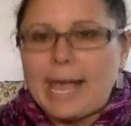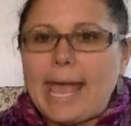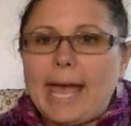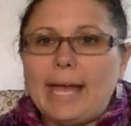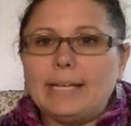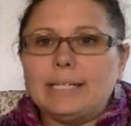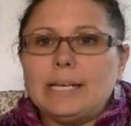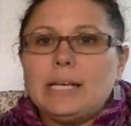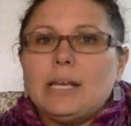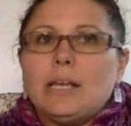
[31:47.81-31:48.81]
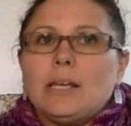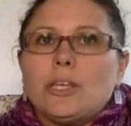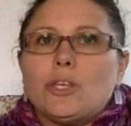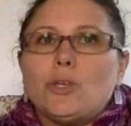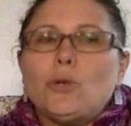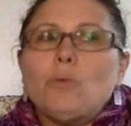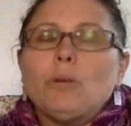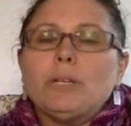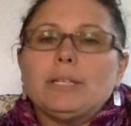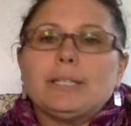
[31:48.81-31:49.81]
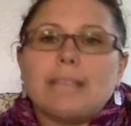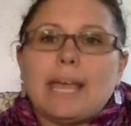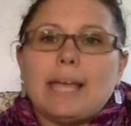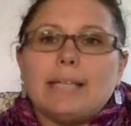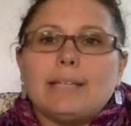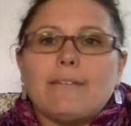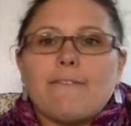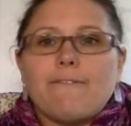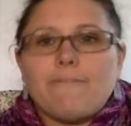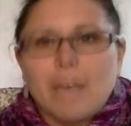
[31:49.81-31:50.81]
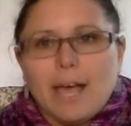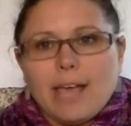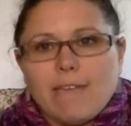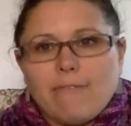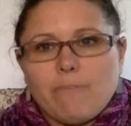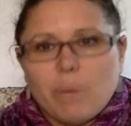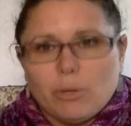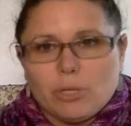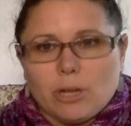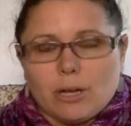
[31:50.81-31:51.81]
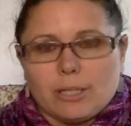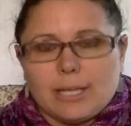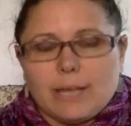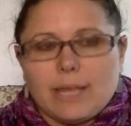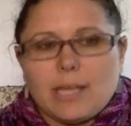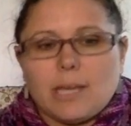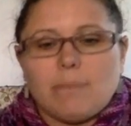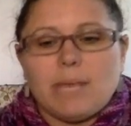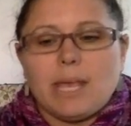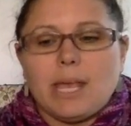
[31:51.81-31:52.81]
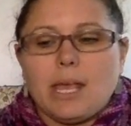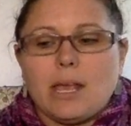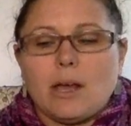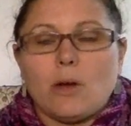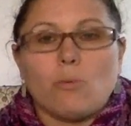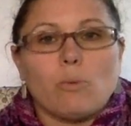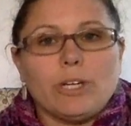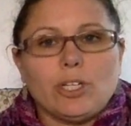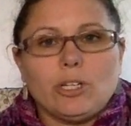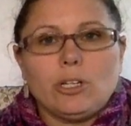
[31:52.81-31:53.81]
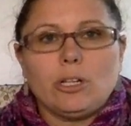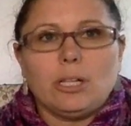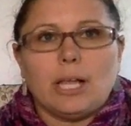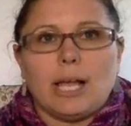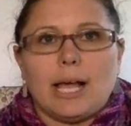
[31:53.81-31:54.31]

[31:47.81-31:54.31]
And you were to send 5 postcards. Now they could be original,